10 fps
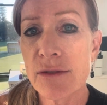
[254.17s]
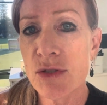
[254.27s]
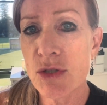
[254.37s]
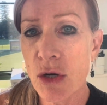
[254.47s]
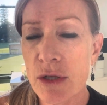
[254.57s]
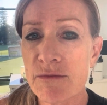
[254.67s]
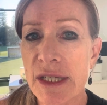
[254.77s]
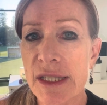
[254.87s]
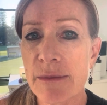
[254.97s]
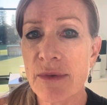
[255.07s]
don't be
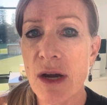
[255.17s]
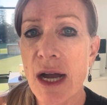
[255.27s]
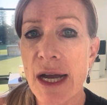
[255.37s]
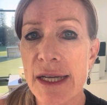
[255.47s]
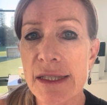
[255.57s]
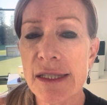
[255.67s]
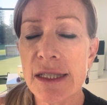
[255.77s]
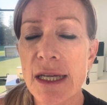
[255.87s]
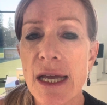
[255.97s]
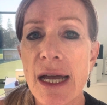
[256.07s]
surprised
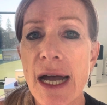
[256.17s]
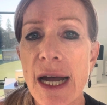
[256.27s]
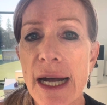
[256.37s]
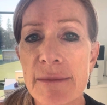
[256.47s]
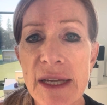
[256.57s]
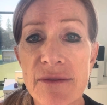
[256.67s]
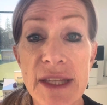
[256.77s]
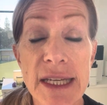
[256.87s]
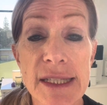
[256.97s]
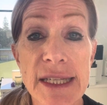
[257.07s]
if
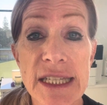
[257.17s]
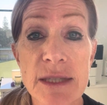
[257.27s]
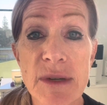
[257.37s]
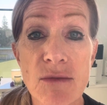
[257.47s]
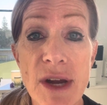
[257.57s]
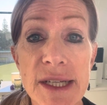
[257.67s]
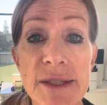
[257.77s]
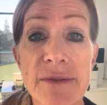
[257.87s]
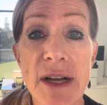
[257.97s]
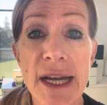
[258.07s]
these need to be
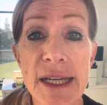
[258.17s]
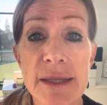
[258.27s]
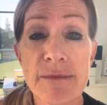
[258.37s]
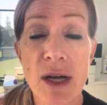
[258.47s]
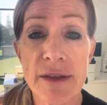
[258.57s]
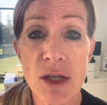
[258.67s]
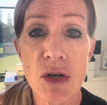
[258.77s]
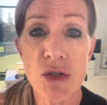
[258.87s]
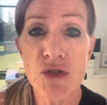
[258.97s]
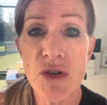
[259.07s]
rectified by the
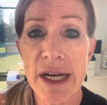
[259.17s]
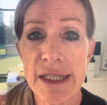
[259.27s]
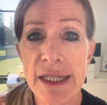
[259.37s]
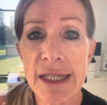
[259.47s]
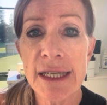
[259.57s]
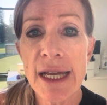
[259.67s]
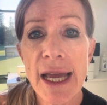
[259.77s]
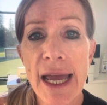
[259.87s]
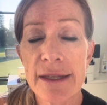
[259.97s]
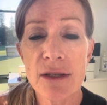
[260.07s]
contractor
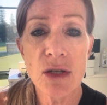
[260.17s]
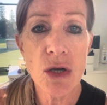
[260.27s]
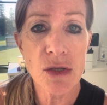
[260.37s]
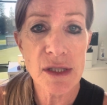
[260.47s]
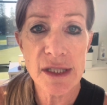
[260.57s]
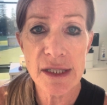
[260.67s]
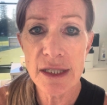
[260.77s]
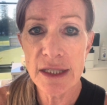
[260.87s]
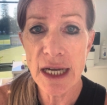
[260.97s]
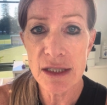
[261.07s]
and the costs
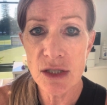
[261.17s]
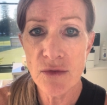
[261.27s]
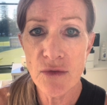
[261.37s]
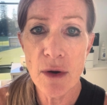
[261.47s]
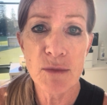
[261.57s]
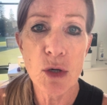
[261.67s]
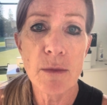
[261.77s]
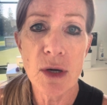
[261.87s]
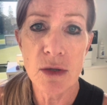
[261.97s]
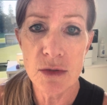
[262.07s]
deducted from your
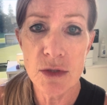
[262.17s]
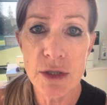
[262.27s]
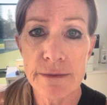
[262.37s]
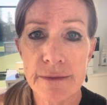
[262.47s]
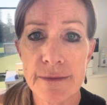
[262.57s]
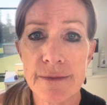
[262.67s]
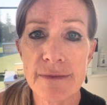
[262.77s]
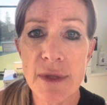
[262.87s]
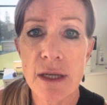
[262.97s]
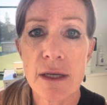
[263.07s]
bond.
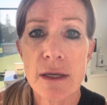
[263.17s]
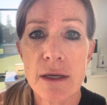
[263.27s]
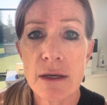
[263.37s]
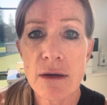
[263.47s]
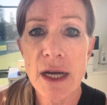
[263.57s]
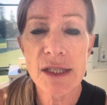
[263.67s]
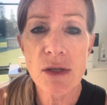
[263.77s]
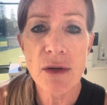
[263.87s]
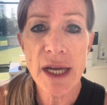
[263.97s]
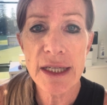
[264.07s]
All right,
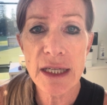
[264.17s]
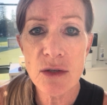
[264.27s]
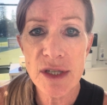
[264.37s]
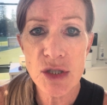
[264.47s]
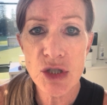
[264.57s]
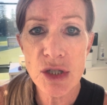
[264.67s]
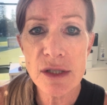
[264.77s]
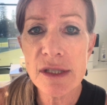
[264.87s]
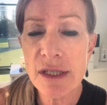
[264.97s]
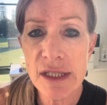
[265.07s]
so any
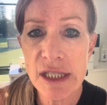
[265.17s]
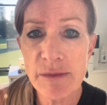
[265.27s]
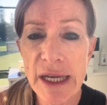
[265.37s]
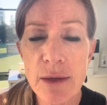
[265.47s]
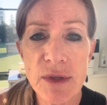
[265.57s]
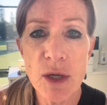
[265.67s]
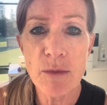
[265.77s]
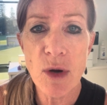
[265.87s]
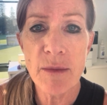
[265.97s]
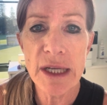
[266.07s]
questions, speak with your
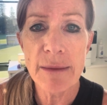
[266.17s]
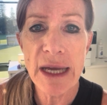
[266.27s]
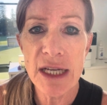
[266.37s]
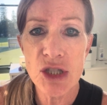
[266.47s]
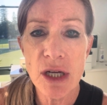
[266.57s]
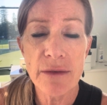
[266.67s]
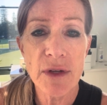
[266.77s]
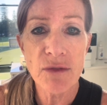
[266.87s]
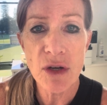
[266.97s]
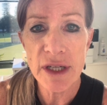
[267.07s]
property manager. If
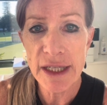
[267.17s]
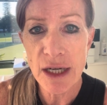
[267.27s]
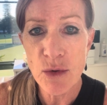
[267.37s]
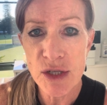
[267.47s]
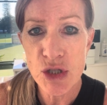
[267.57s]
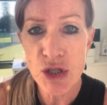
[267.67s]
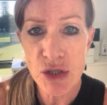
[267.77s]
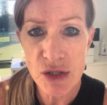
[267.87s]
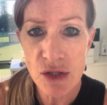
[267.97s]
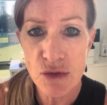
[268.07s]
you've got any
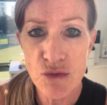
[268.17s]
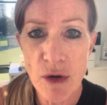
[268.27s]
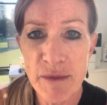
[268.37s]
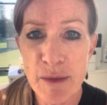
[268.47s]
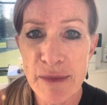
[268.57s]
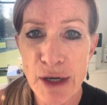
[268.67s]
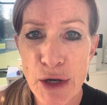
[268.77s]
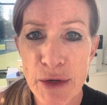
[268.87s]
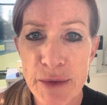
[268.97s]
questions, drop them below.